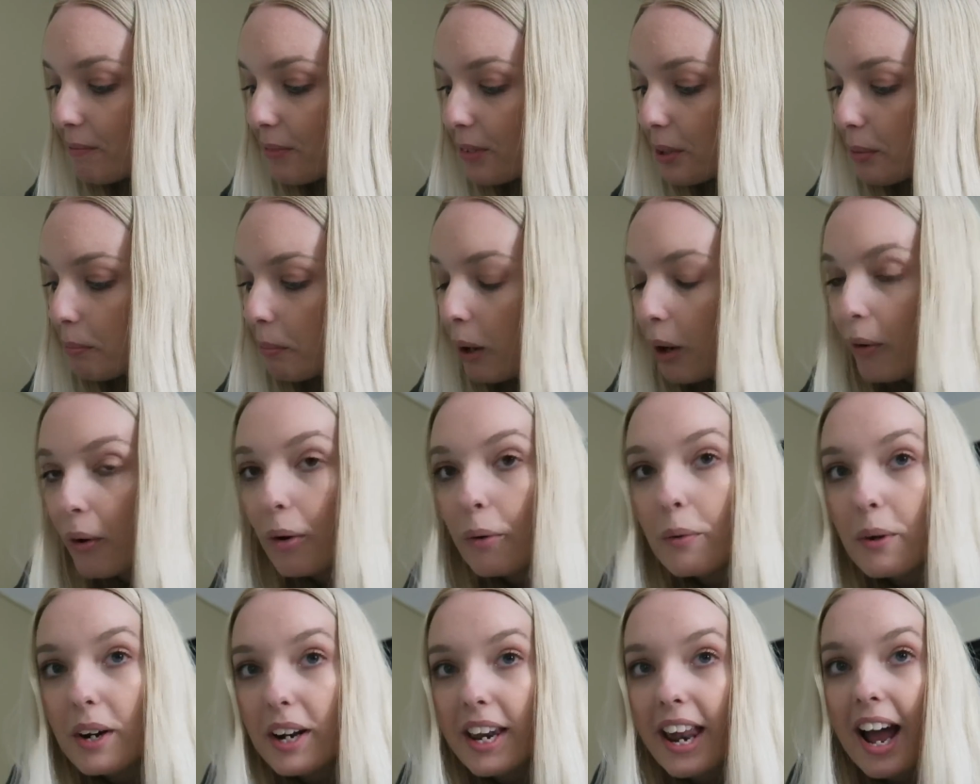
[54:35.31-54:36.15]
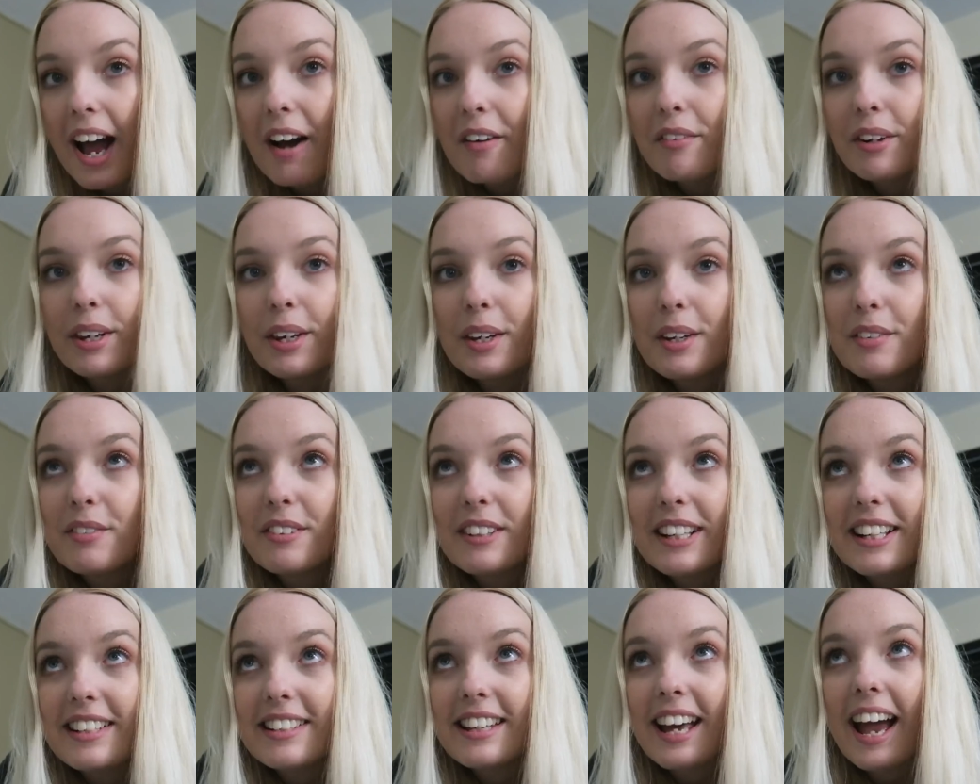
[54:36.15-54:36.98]
tomorrow we're gonna have a
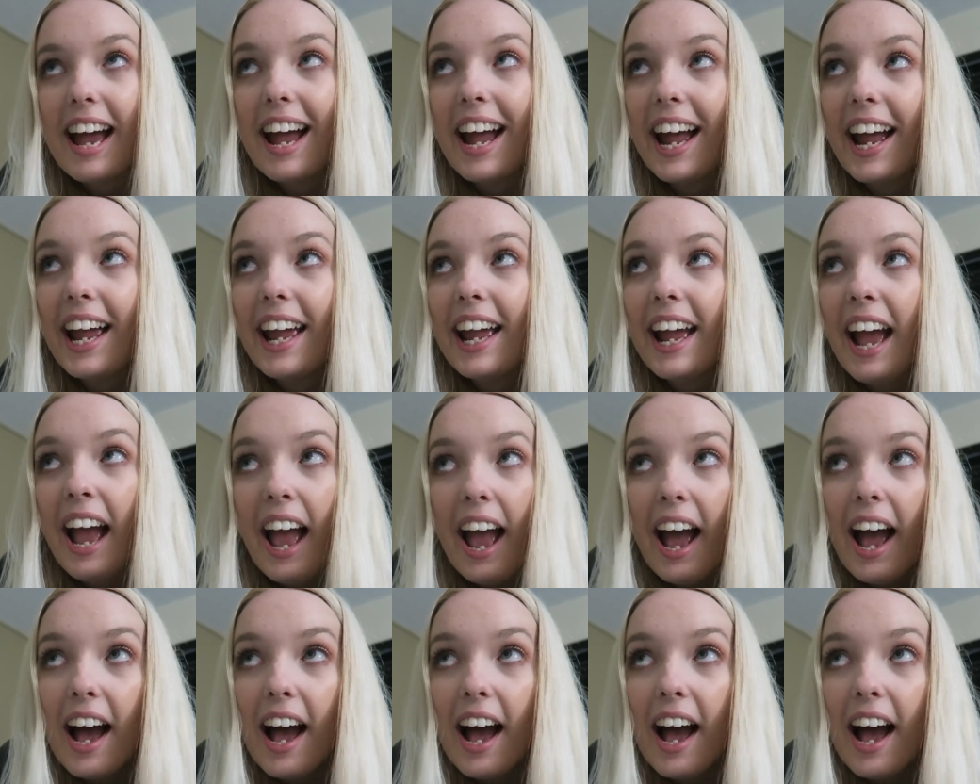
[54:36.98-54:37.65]
lovely day.